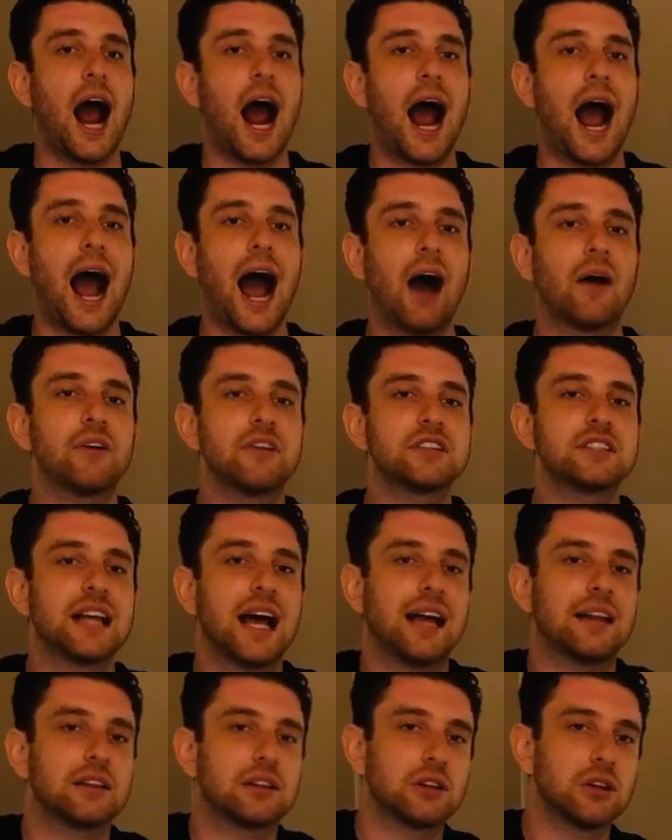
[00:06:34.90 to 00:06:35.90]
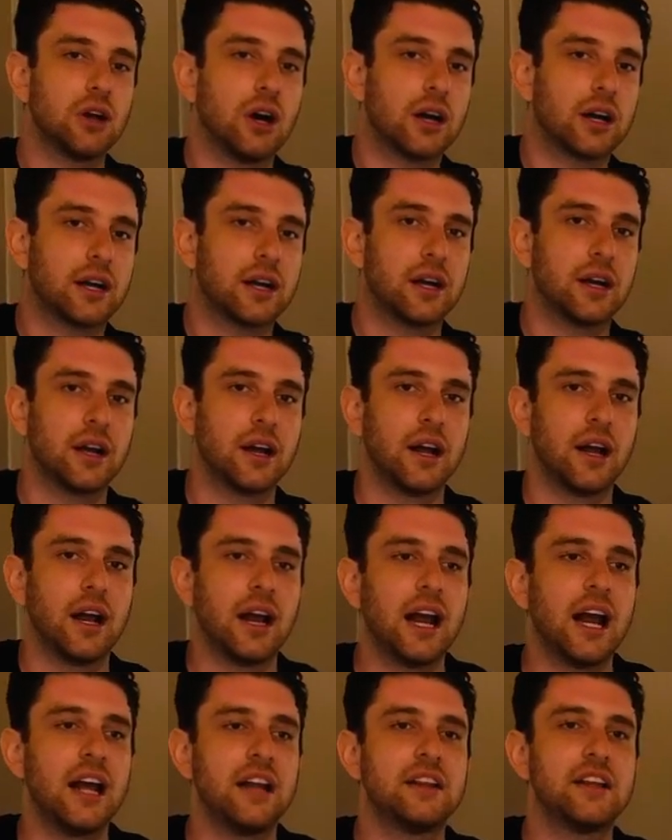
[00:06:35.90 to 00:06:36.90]
How does that look
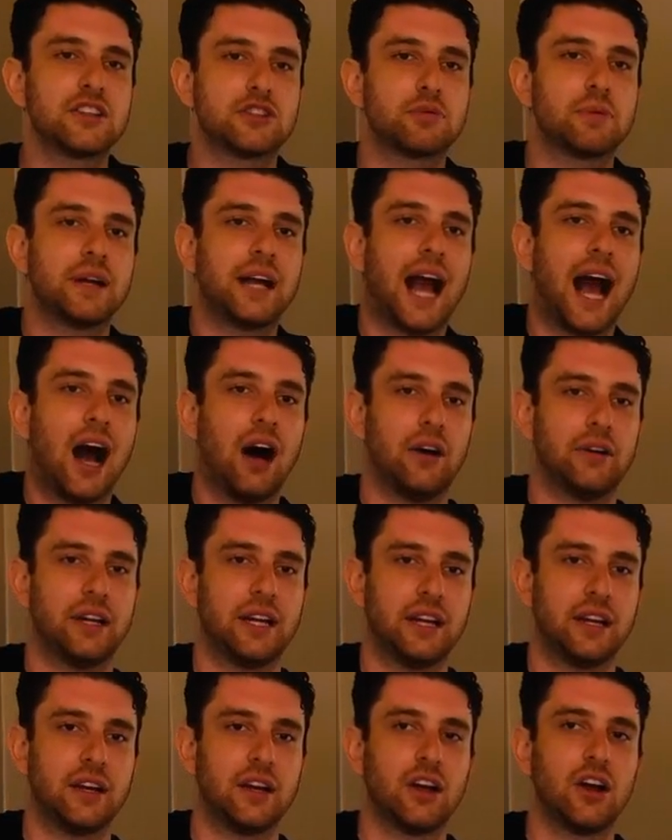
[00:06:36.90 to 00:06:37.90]
in this reality?